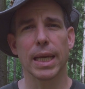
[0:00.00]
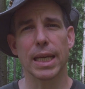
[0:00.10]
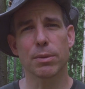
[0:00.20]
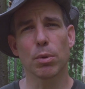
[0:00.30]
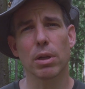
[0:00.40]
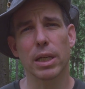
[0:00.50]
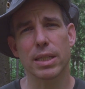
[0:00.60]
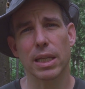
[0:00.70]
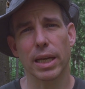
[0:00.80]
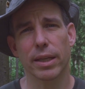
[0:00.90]
It's more or
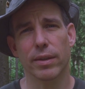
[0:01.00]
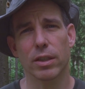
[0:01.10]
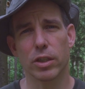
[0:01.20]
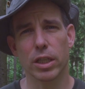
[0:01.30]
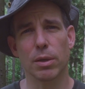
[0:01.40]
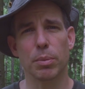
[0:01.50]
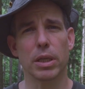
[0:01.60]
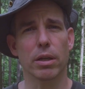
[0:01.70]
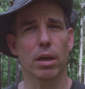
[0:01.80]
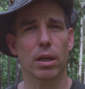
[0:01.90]
less like the
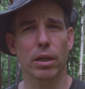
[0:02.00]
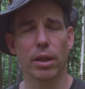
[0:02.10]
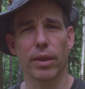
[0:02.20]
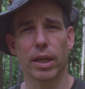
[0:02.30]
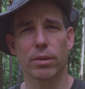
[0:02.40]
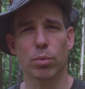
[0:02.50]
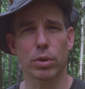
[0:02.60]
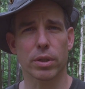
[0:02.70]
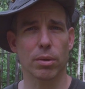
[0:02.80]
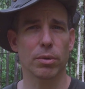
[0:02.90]
GDPR that
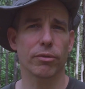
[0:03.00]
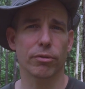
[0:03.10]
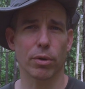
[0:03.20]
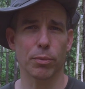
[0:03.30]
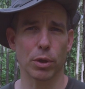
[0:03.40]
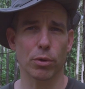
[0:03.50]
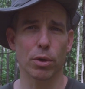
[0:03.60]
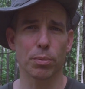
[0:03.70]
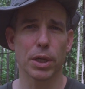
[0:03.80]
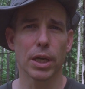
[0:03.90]
was coming from
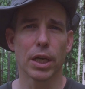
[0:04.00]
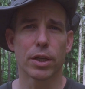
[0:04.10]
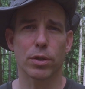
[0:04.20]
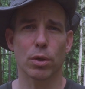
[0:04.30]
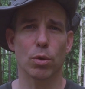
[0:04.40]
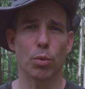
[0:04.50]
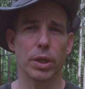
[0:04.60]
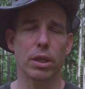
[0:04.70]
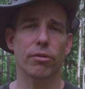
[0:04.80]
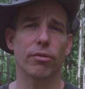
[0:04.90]
Europe. So
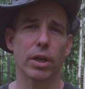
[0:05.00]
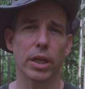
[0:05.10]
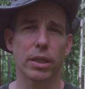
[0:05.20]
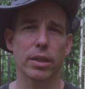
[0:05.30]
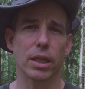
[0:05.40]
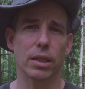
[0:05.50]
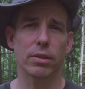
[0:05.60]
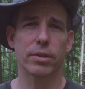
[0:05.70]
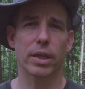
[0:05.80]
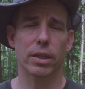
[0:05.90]
we defined
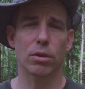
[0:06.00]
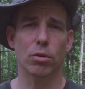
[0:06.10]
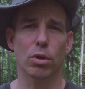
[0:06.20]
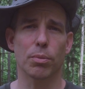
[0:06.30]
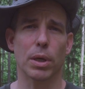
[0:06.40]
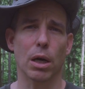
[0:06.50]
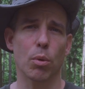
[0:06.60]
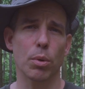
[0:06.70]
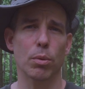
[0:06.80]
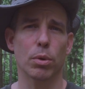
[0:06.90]
inside Europe how
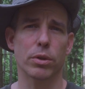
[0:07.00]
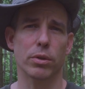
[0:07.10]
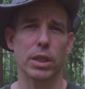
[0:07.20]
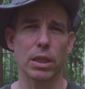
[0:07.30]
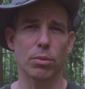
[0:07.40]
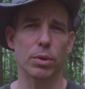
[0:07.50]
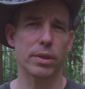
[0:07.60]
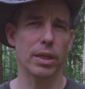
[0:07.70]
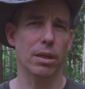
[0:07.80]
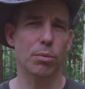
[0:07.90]
we want to deal
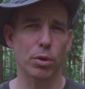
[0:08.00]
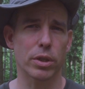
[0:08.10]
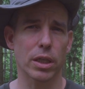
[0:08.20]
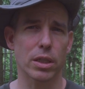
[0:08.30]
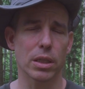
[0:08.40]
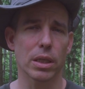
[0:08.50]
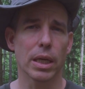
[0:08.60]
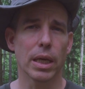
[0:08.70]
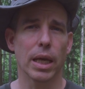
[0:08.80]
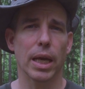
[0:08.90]
with data protection,
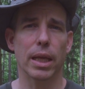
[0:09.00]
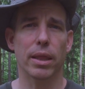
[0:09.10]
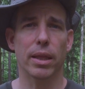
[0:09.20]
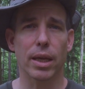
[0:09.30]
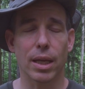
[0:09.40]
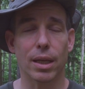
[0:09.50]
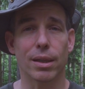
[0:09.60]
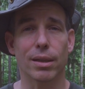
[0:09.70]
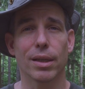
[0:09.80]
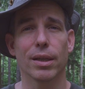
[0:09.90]
and
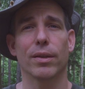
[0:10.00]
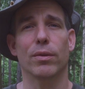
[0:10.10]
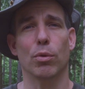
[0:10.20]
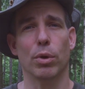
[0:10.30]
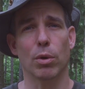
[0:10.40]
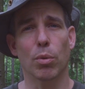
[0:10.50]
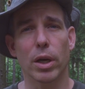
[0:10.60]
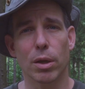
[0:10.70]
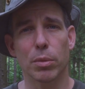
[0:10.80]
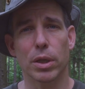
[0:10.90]
then the
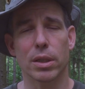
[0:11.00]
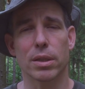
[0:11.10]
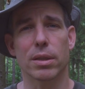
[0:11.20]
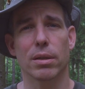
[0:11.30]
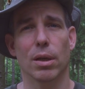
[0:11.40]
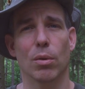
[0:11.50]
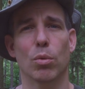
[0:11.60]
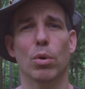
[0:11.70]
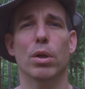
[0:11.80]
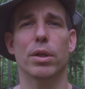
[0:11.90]
requirement
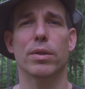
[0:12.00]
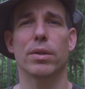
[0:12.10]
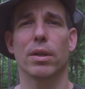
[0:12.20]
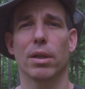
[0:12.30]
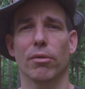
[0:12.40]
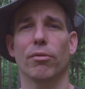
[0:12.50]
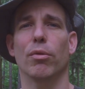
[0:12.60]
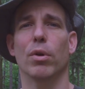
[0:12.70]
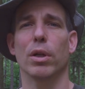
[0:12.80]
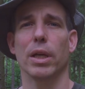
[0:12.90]
was
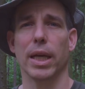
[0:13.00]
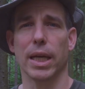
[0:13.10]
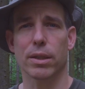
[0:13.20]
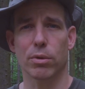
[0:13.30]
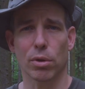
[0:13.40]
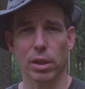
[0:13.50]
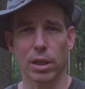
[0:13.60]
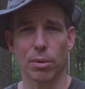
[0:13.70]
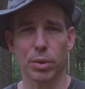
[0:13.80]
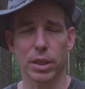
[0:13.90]
for external
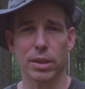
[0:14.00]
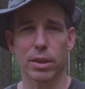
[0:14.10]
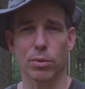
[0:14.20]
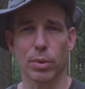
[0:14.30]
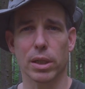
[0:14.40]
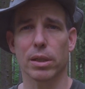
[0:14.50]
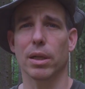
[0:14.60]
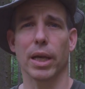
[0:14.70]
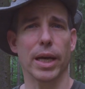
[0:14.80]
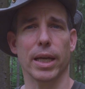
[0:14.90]
companies as well,
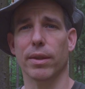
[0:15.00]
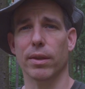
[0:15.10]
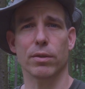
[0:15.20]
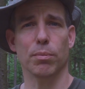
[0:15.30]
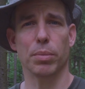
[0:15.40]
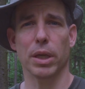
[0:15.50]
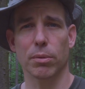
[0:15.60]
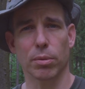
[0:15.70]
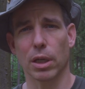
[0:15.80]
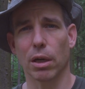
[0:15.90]
like these big
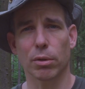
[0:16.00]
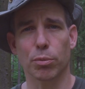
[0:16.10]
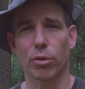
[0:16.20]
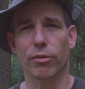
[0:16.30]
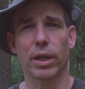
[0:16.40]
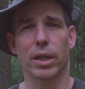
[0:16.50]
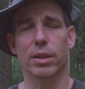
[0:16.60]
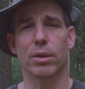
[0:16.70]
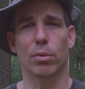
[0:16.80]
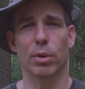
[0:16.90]
cloud
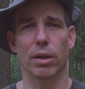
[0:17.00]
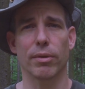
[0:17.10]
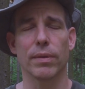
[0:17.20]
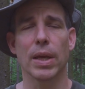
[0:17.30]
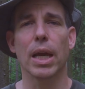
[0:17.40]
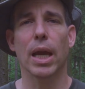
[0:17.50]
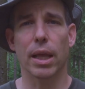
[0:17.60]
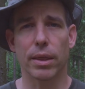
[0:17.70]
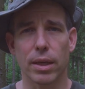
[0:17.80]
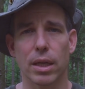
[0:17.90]
providers or whatever,
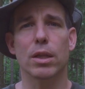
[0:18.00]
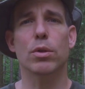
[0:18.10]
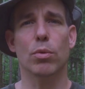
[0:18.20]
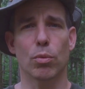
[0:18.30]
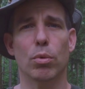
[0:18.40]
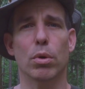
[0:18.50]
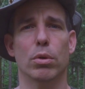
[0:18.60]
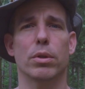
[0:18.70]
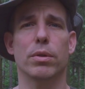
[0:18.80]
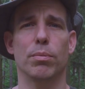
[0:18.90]
and this
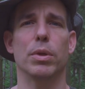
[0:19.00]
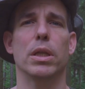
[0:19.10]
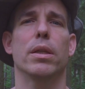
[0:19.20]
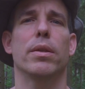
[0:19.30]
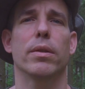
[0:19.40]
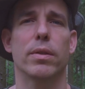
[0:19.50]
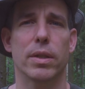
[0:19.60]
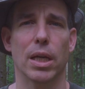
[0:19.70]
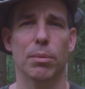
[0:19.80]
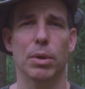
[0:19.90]
would be the
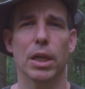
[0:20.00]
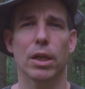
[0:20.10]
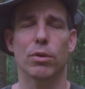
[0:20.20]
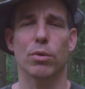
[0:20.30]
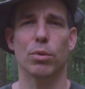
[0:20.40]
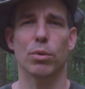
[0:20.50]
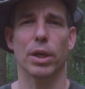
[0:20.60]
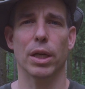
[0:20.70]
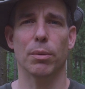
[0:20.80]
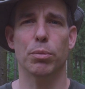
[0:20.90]
step to
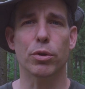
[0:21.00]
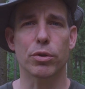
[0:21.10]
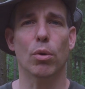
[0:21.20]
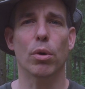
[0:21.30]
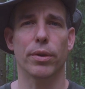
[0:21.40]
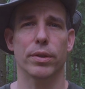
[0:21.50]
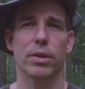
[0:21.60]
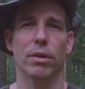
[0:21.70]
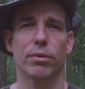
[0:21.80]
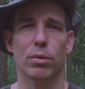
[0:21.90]
push all this
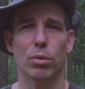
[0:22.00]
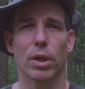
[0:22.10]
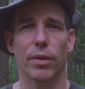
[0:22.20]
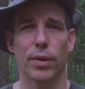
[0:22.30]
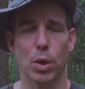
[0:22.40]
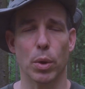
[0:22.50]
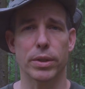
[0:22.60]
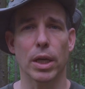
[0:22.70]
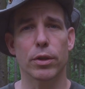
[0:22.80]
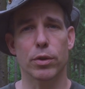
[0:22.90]
stuff to the
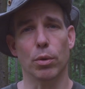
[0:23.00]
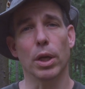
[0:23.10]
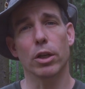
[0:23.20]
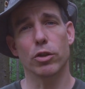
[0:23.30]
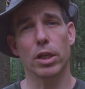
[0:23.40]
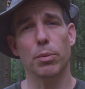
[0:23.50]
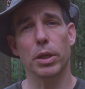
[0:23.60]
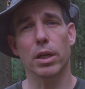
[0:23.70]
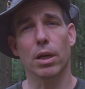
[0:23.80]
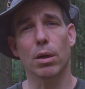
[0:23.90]
US. So
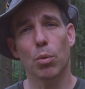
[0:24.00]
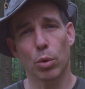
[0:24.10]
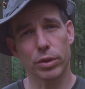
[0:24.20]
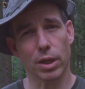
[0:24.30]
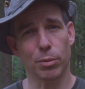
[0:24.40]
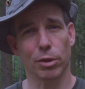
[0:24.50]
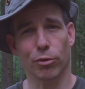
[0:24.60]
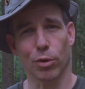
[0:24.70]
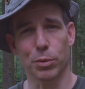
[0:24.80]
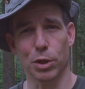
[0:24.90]
GDPR was coming
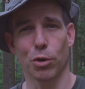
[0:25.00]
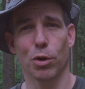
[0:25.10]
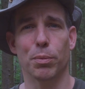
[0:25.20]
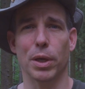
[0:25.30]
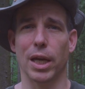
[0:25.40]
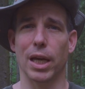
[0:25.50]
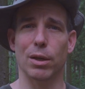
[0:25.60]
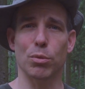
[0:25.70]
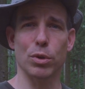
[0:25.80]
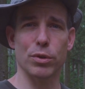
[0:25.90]
from Europe
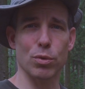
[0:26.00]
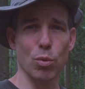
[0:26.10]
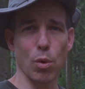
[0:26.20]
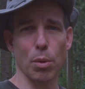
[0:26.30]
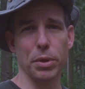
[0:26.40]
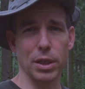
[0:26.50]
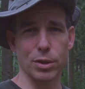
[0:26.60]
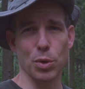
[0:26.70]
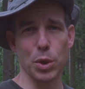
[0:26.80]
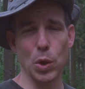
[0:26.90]
and was swapping
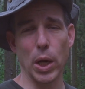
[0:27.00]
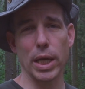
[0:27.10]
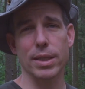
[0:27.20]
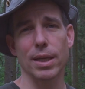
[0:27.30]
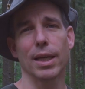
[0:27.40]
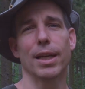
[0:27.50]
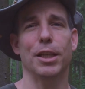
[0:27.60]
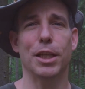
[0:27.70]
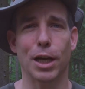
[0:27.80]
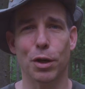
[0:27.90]
to US.
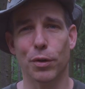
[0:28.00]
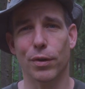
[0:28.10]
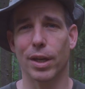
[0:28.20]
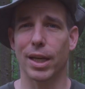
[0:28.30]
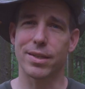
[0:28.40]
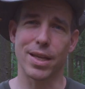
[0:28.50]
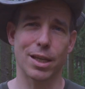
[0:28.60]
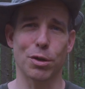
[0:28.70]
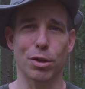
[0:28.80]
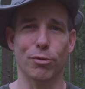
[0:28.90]
Now the
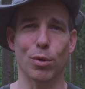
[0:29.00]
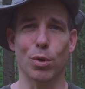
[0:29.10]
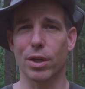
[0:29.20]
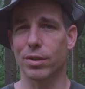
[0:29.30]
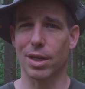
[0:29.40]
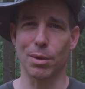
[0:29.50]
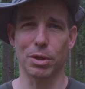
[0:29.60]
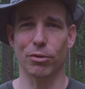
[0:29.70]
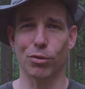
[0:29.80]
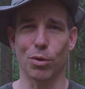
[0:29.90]
executive order is
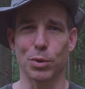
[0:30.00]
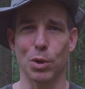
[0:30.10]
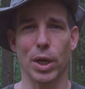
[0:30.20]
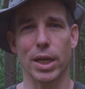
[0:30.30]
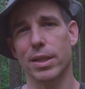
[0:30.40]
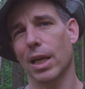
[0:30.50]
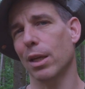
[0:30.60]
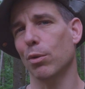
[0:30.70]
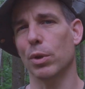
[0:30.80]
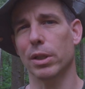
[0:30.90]
coming from US, and
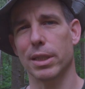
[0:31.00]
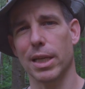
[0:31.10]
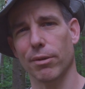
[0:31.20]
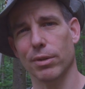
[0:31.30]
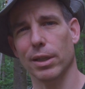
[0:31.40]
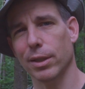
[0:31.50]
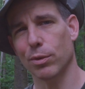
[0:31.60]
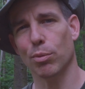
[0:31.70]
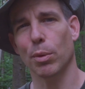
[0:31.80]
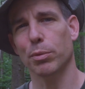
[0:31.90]
it will definitely
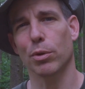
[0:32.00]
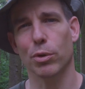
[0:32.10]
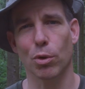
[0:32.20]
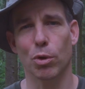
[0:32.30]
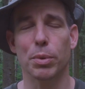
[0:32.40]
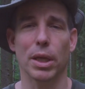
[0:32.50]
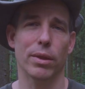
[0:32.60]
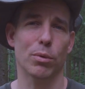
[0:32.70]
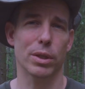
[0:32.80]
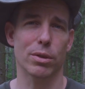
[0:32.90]
swap to Europe and
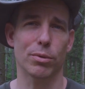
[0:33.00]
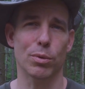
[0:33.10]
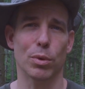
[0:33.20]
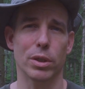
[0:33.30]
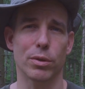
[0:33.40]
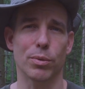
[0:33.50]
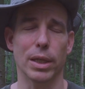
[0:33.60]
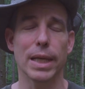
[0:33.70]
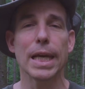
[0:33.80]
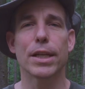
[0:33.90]
the rest of the world as
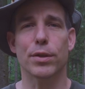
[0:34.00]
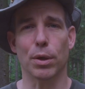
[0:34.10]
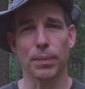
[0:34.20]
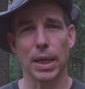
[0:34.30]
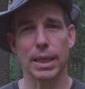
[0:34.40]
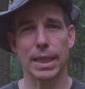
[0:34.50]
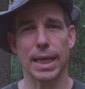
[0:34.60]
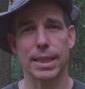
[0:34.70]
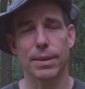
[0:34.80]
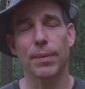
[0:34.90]
well. So
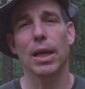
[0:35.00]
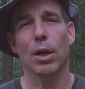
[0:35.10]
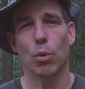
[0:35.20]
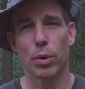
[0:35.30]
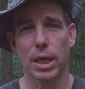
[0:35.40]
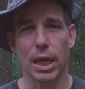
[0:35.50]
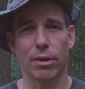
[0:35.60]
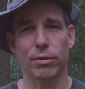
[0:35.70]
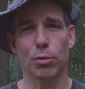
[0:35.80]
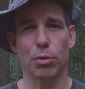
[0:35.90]
yes, we
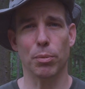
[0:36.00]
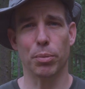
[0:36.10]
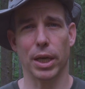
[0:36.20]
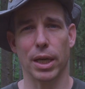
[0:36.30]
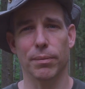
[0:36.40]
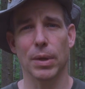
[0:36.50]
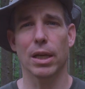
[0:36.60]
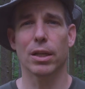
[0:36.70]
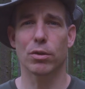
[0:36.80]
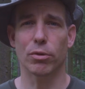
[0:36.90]
have to prepare
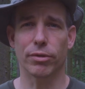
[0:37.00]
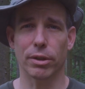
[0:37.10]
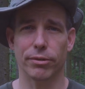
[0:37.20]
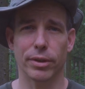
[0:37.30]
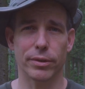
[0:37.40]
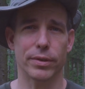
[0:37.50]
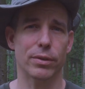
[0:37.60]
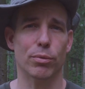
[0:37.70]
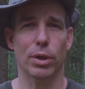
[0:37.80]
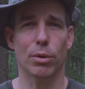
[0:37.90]
to fulfill
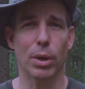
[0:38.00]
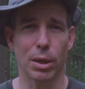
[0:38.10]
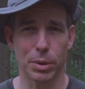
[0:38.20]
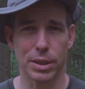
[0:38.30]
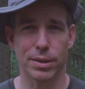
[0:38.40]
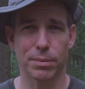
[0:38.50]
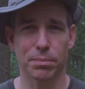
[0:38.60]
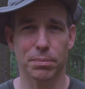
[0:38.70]
these requirements.